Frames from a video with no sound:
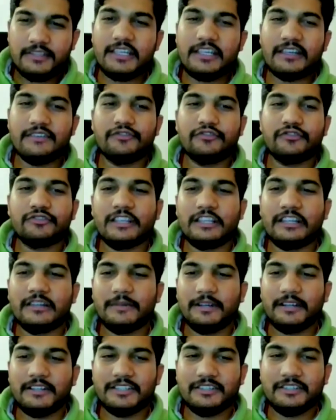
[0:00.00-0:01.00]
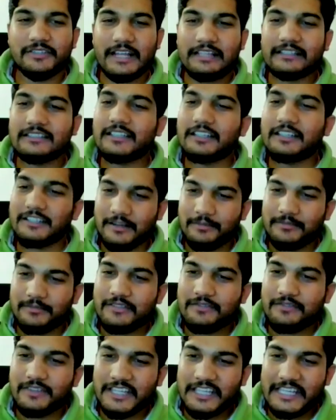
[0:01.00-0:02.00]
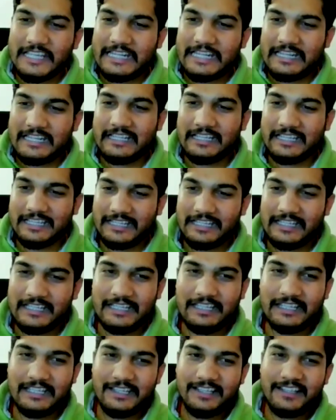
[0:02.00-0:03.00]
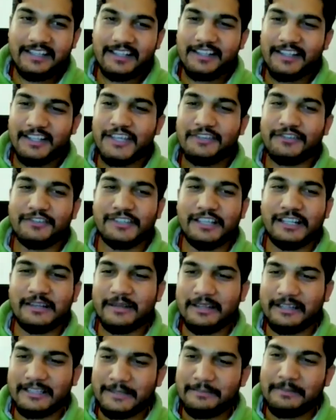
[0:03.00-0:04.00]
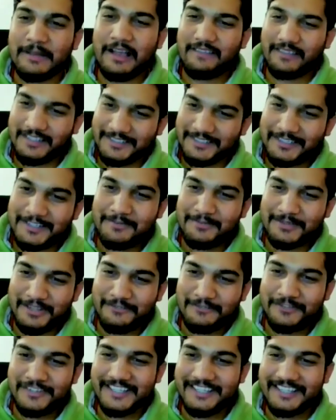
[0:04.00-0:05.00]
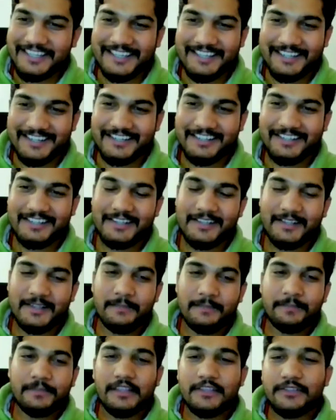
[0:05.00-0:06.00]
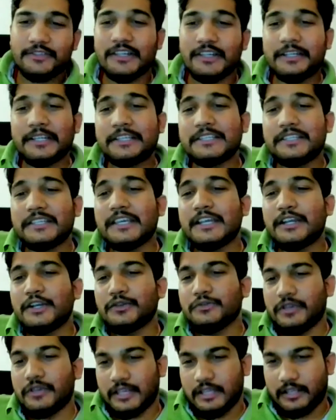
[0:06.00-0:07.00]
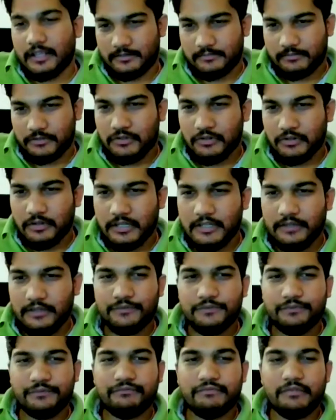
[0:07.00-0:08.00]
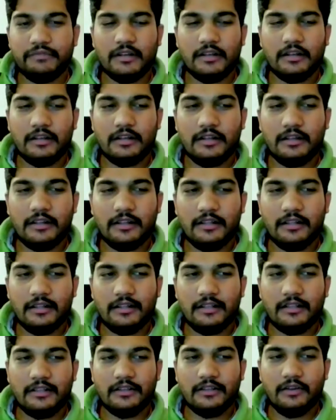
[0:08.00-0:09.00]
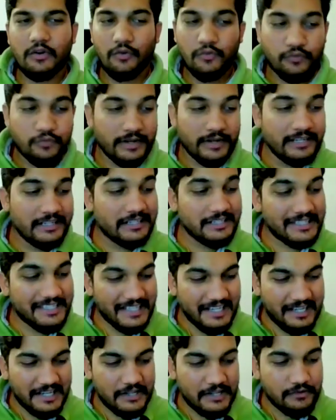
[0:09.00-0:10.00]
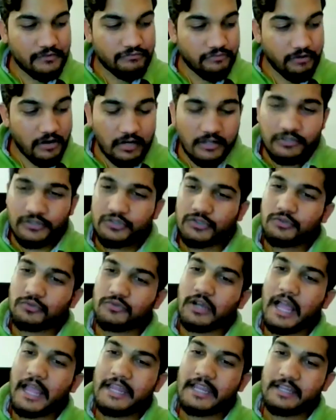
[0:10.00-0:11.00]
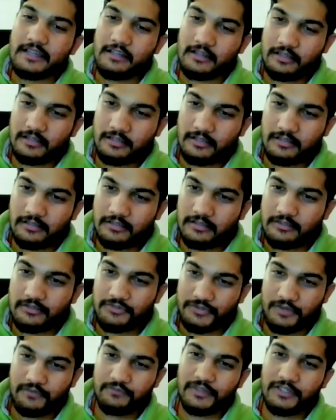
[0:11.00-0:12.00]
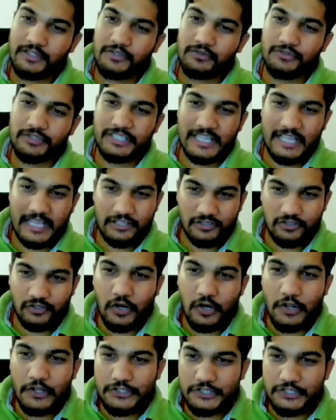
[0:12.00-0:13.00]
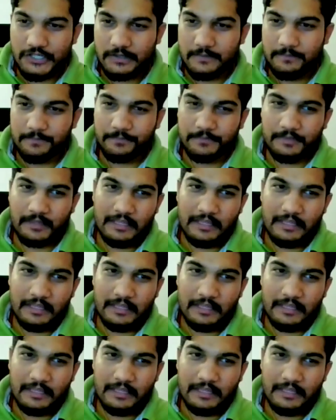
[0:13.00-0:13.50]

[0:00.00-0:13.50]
see if you celebrate shivaratri it comes every year if you celebrate Deepavali, it comes every year so it is year to year you know if one really wants to guide someone using astrology,